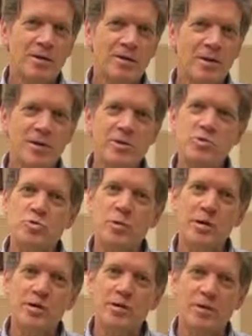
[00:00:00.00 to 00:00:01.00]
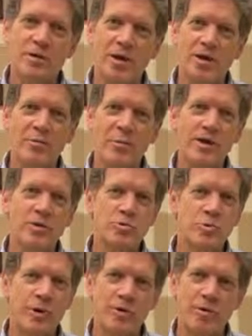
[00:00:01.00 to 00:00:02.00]
The industry and the
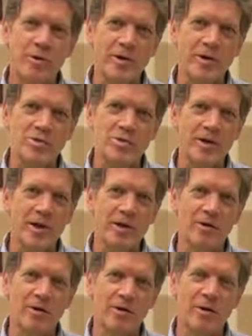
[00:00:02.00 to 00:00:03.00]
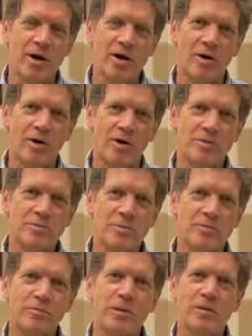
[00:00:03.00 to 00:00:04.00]
regulatory authorities today are
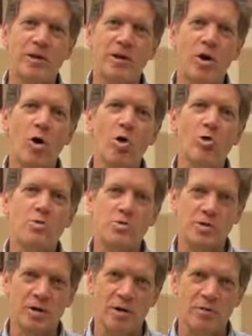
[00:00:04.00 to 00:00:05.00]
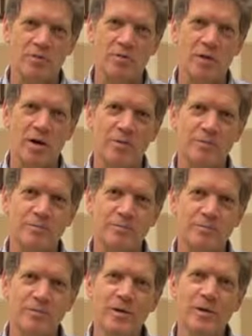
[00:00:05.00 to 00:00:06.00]
confronting a host of
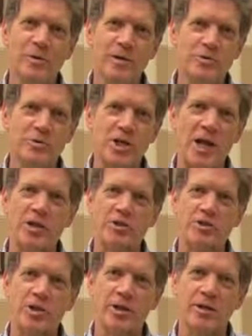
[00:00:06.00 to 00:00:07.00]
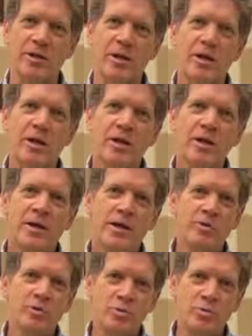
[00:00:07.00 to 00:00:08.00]
very challenging
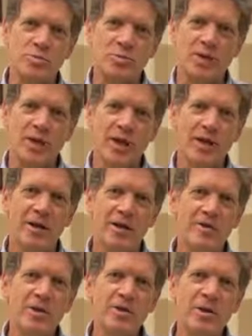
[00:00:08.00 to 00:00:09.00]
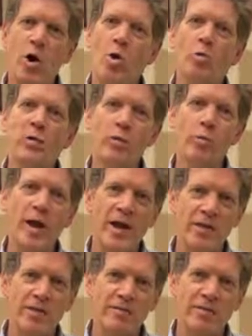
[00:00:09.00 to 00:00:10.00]
issues, and I think the only
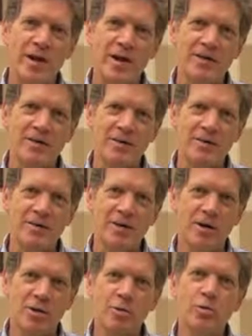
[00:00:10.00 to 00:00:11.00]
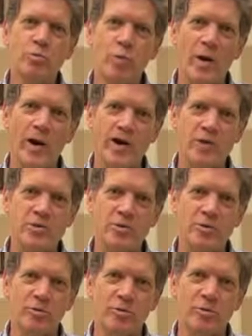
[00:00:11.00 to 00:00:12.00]
way to find a good way
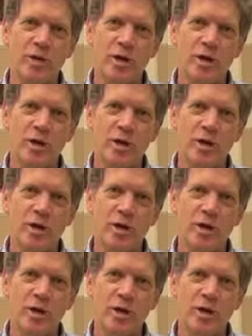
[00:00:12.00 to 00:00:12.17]
to